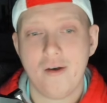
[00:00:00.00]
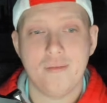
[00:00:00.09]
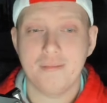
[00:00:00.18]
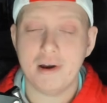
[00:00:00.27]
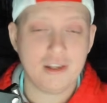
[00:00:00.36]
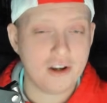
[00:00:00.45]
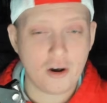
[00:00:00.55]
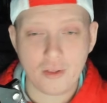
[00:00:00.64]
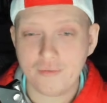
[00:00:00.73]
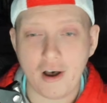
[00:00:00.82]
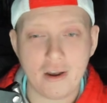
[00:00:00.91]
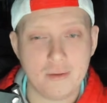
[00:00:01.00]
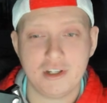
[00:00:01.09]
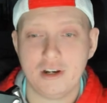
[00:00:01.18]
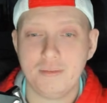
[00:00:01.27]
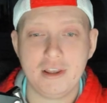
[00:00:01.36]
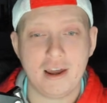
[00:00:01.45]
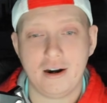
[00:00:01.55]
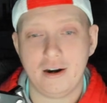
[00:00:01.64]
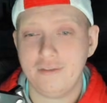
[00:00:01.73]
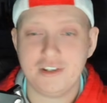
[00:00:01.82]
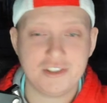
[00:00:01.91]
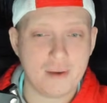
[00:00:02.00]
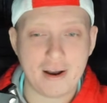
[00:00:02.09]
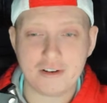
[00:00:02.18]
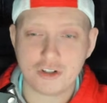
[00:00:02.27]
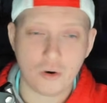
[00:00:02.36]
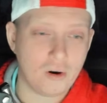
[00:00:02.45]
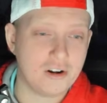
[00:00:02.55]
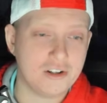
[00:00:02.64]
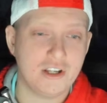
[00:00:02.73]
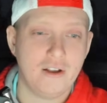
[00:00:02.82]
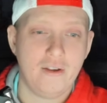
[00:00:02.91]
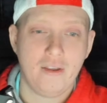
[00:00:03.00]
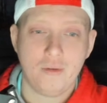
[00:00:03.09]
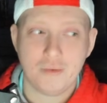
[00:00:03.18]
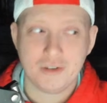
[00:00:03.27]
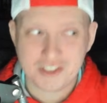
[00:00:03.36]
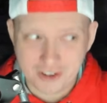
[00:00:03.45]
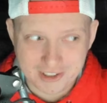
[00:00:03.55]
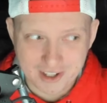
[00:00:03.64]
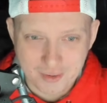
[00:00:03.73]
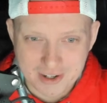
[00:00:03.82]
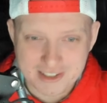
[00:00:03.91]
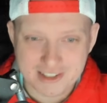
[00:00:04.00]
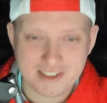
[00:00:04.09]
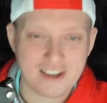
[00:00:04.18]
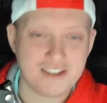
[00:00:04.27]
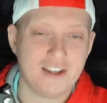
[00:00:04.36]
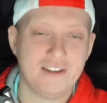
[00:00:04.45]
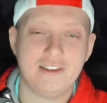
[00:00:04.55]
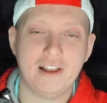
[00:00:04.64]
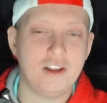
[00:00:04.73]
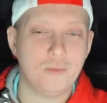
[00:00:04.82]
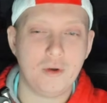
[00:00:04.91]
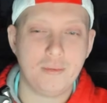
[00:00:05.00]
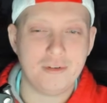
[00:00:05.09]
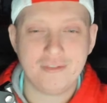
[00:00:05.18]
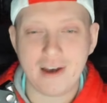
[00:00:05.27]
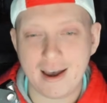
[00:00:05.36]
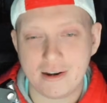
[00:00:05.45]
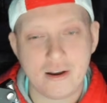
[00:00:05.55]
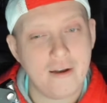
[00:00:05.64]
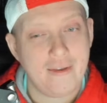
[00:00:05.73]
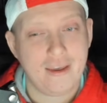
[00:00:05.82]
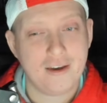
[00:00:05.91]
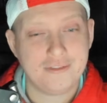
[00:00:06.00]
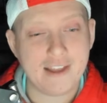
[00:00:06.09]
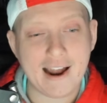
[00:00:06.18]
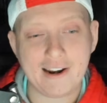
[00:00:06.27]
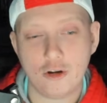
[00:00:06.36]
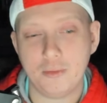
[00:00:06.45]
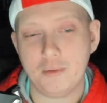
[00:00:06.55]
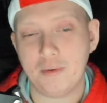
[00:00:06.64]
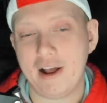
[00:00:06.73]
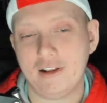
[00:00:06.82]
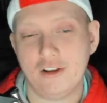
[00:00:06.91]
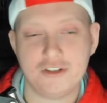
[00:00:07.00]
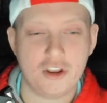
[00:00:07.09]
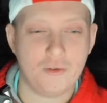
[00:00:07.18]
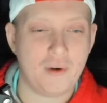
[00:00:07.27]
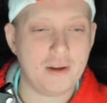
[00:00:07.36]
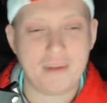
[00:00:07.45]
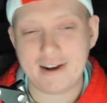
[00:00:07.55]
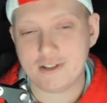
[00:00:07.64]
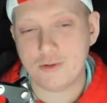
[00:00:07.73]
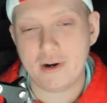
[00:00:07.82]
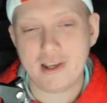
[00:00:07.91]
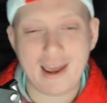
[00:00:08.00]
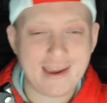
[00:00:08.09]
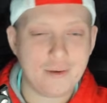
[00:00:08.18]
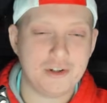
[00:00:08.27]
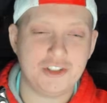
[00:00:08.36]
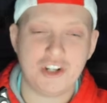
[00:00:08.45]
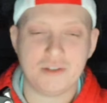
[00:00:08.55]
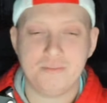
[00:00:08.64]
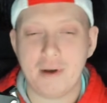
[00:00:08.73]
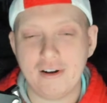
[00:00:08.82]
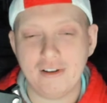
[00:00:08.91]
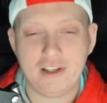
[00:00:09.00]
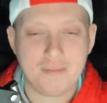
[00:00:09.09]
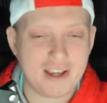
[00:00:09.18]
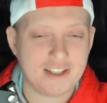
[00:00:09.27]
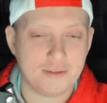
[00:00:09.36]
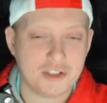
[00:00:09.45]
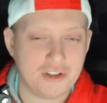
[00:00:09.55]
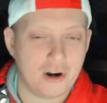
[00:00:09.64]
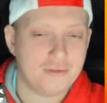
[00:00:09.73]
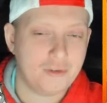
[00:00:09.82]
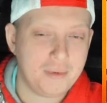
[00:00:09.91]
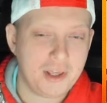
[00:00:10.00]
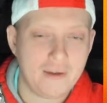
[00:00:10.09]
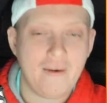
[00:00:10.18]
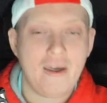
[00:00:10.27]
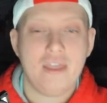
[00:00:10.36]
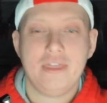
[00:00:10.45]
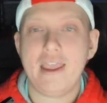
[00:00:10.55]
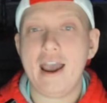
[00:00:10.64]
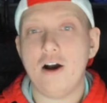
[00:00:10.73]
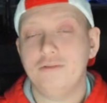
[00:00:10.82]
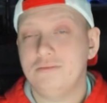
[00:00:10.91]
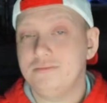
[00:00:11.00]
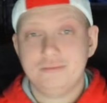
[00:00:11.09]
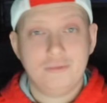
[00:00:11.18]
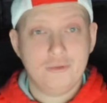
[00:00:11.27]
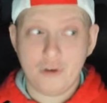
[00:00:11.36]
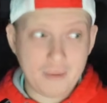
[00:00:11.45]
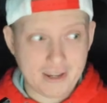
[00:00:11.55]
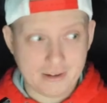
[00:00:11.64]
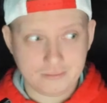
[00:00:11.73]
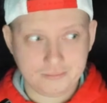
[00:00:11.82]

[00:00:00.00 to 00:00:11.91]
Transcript: but you know the volume's going to be there. If he somehow scores, which he's only done once this season, Dillon will be fine. If not, he'll be probably close to the running back 28, which just barely makes him a start for me. Now, for me,